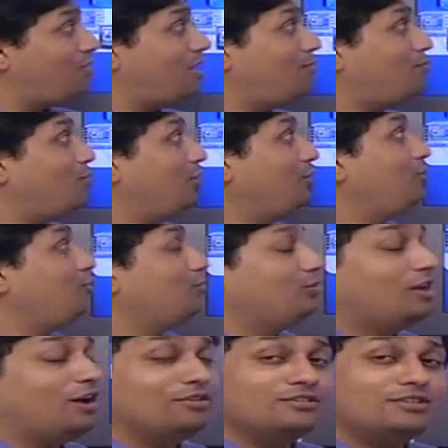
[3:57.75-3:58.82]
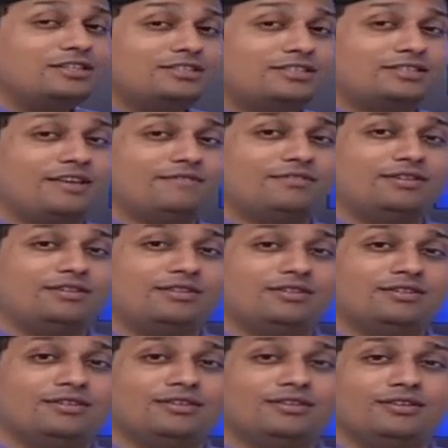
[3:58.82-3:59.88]
PowerPoint 2007.
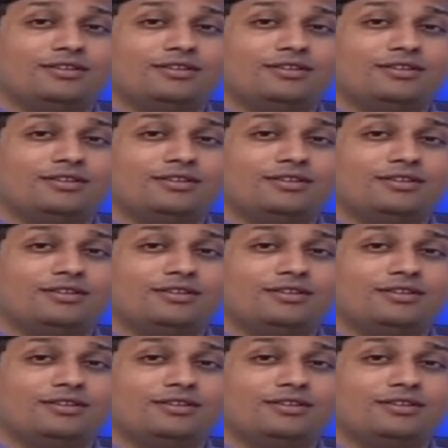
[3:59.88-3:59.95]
